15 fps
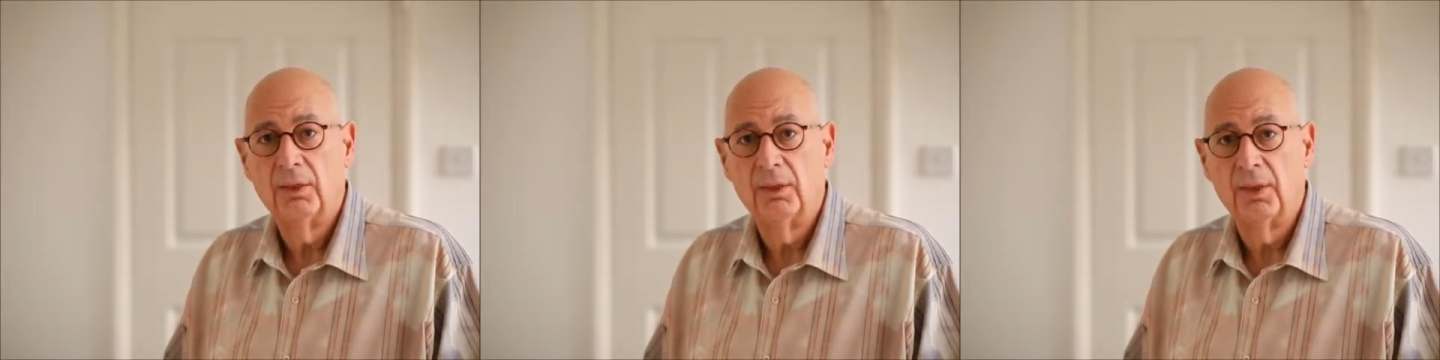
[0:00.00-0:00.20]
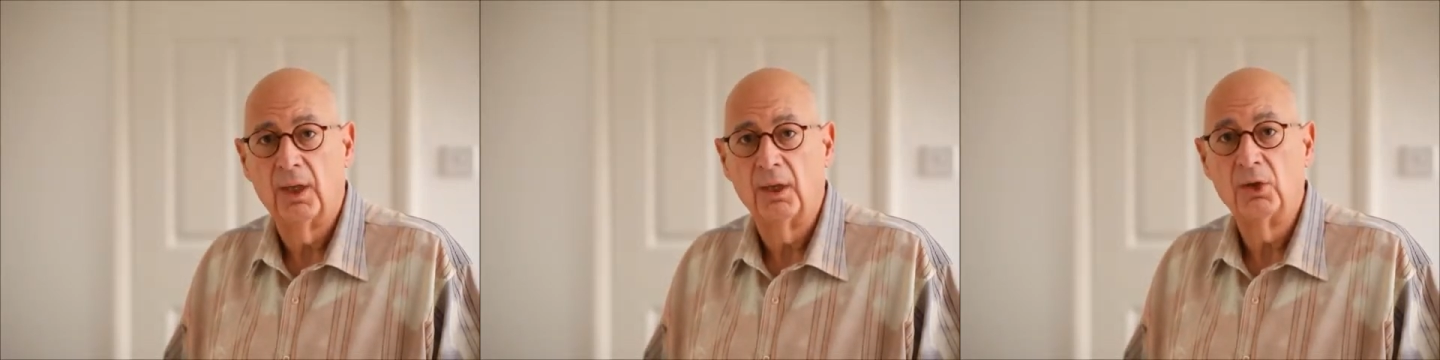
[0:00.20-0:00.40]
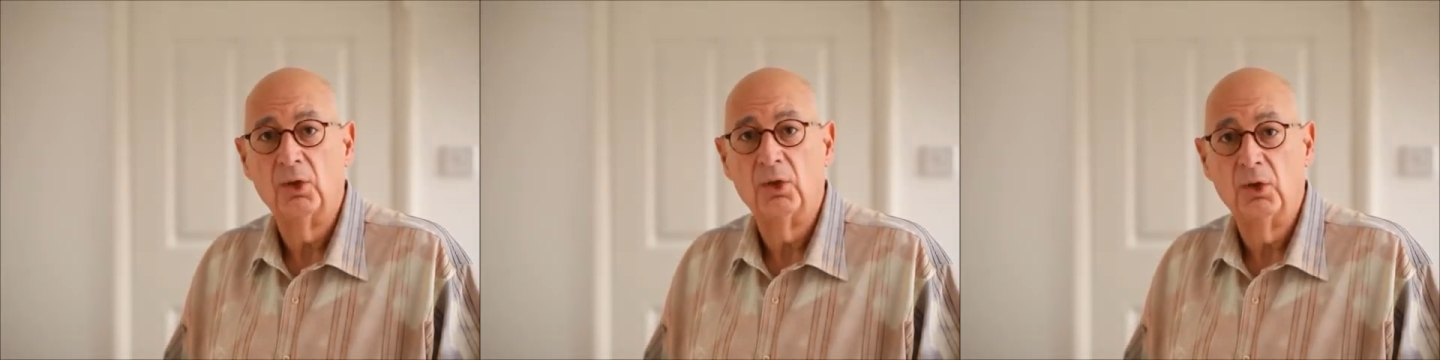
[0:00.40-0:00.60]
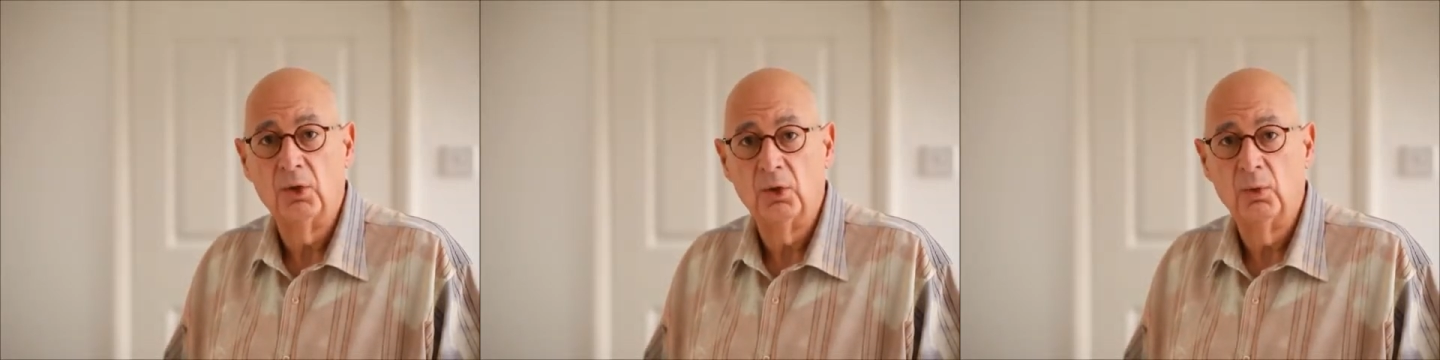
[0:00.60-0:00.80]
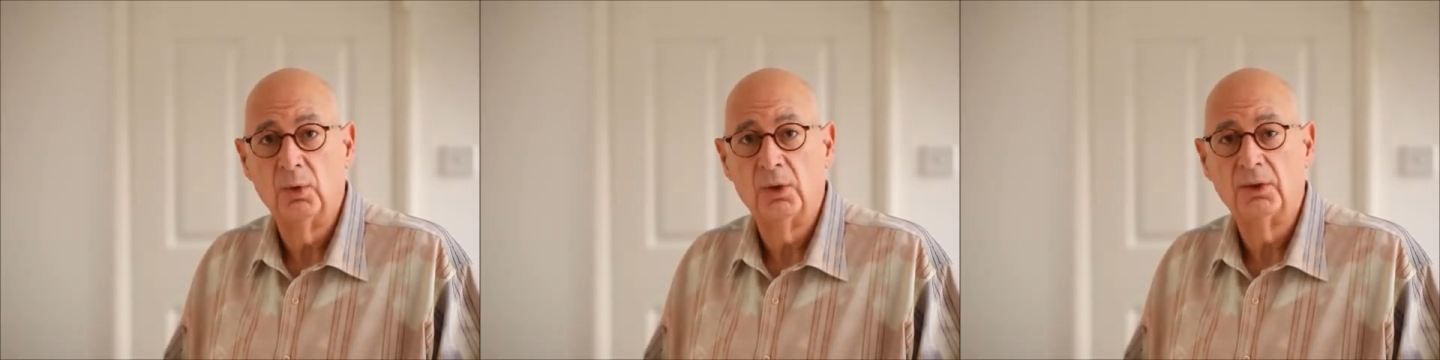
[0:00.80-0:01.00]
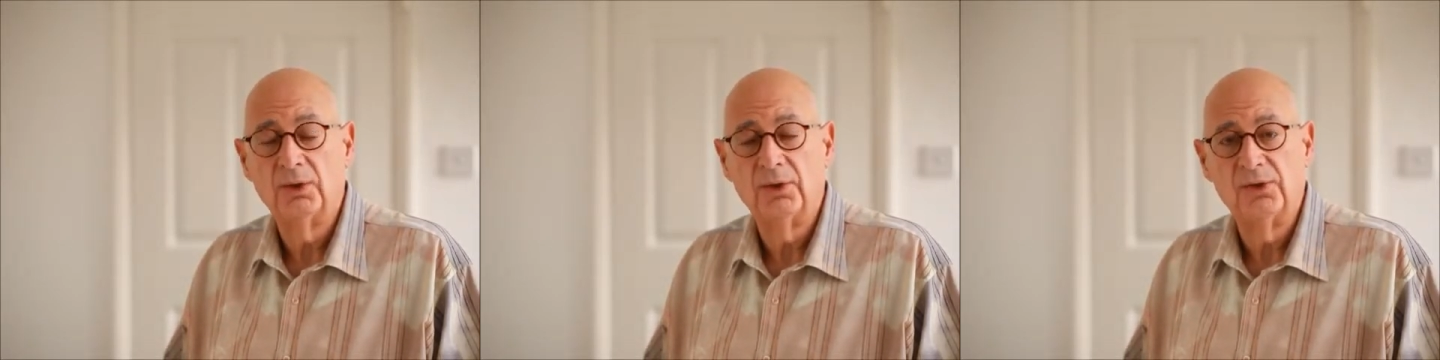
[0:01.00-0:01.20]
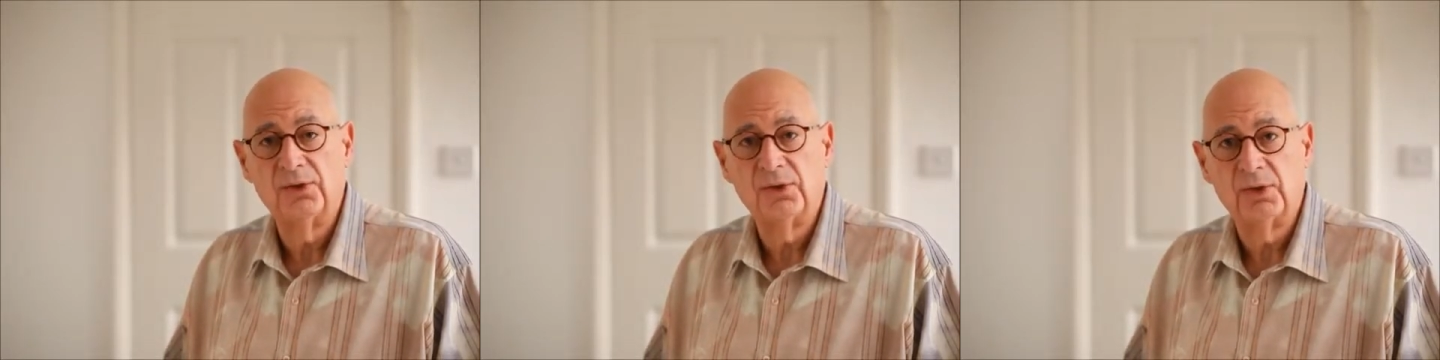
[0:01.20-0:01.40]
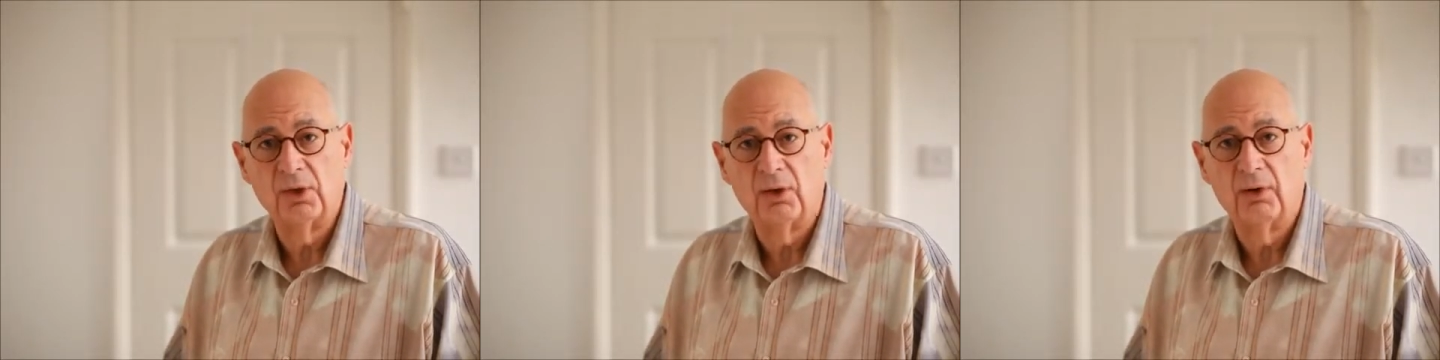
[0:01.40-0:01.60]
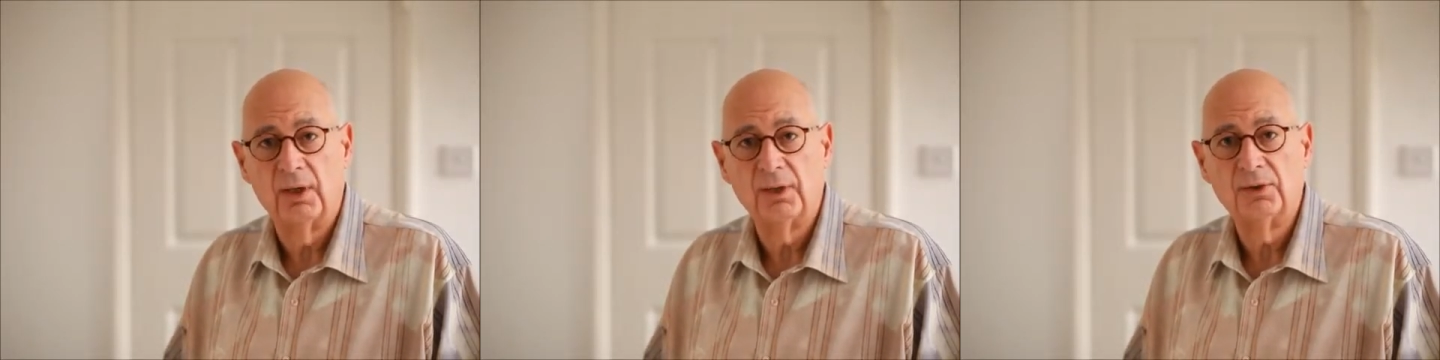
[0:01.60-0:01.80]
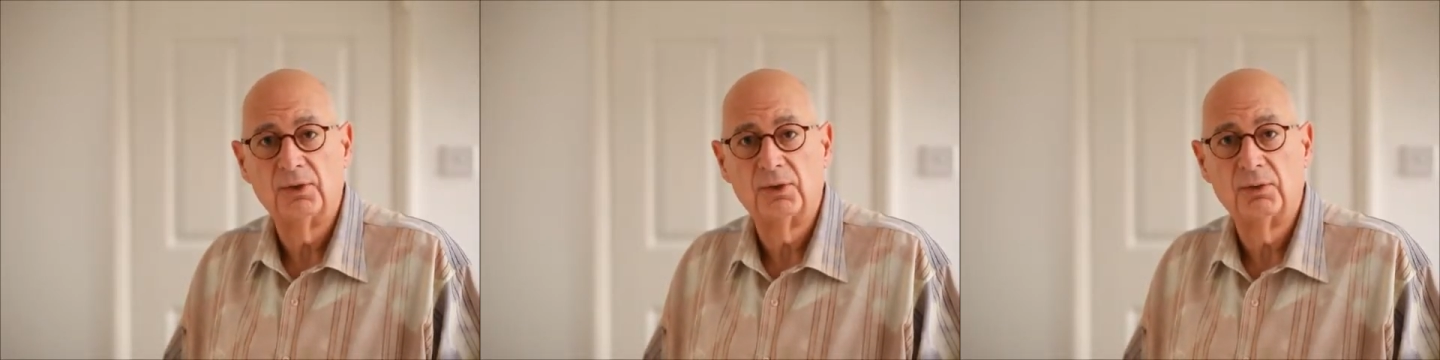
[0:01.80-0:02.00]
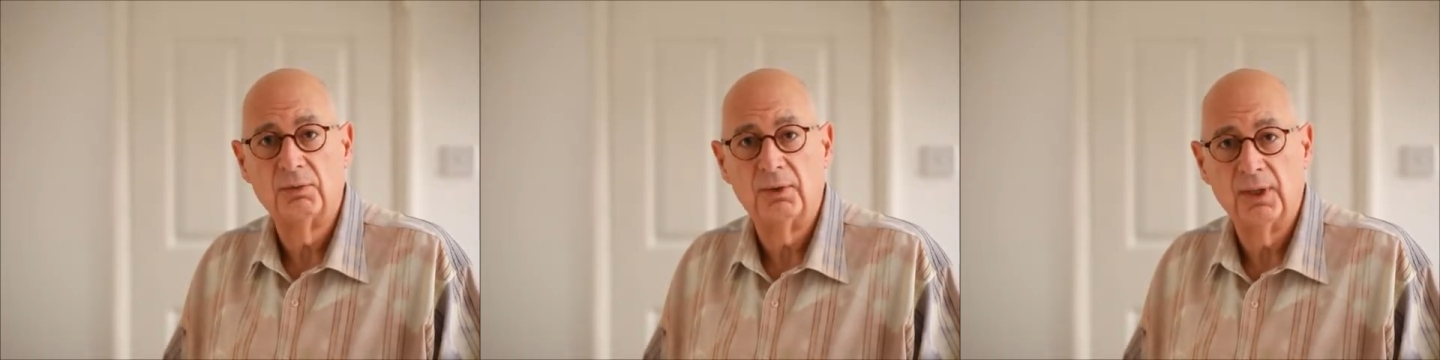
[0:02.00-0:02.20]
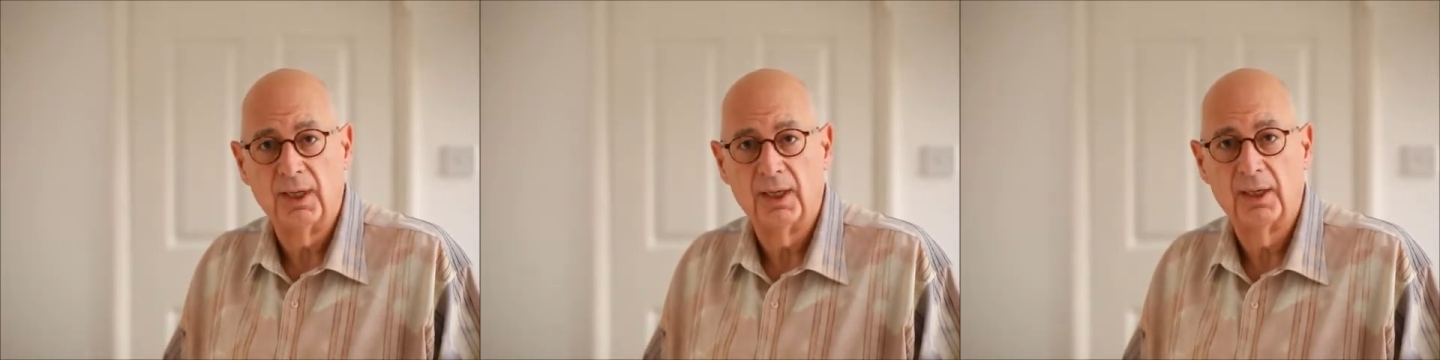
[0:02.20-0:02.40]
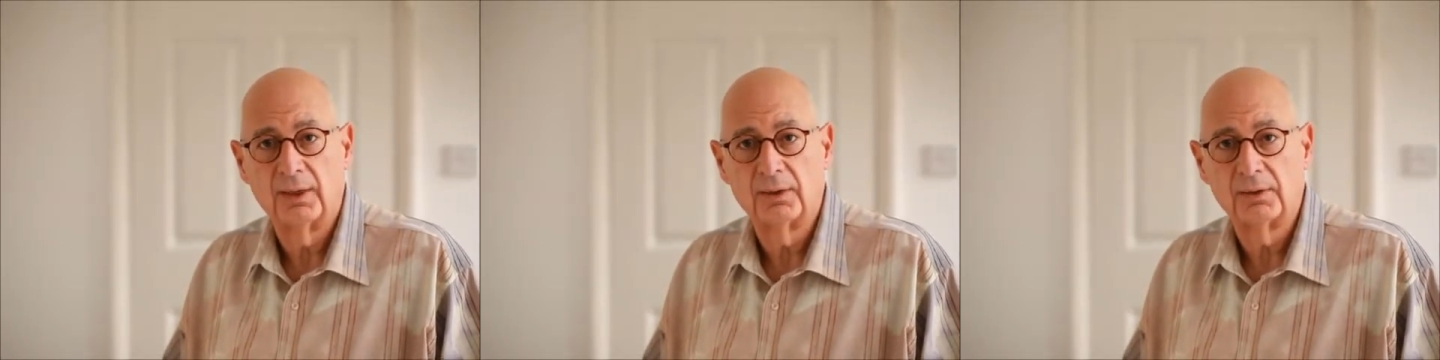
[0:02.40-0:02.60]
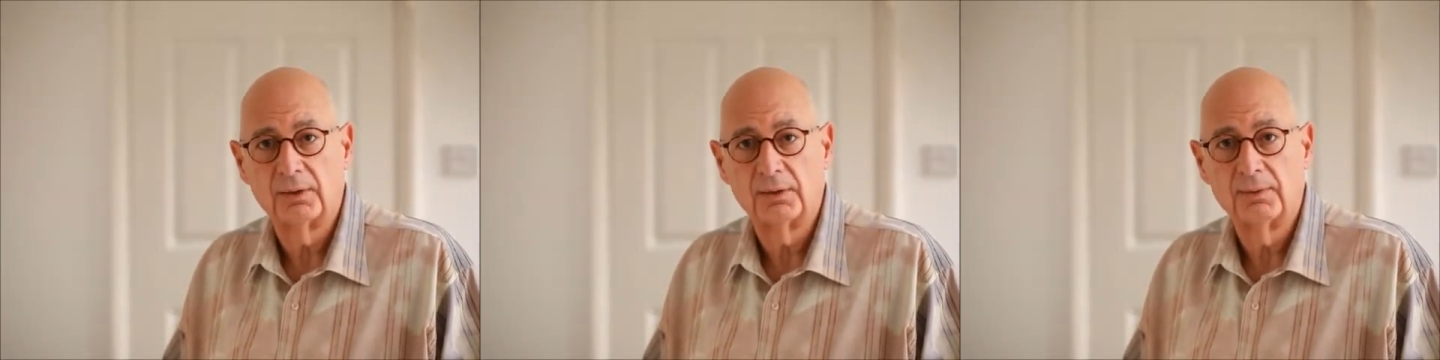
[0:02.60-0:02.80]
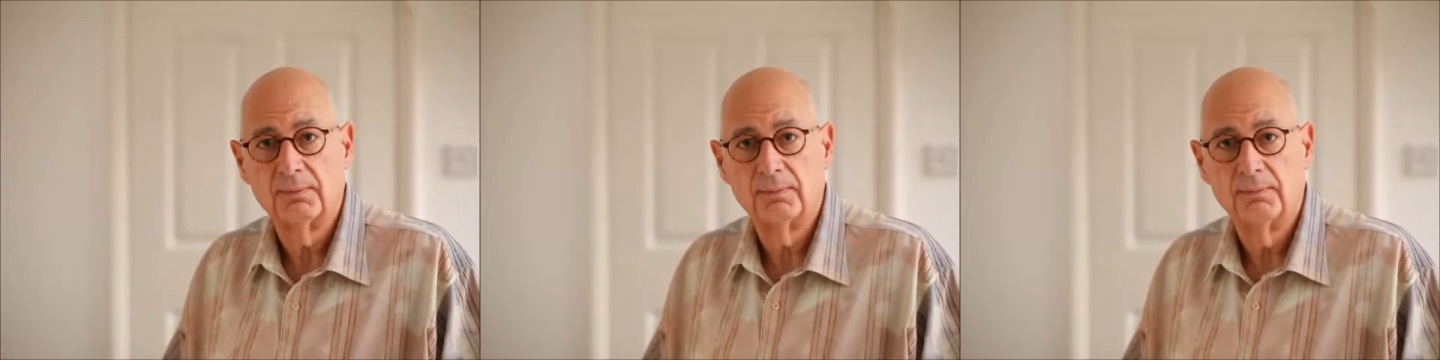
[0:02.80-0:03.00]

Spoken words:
that you were designed to react.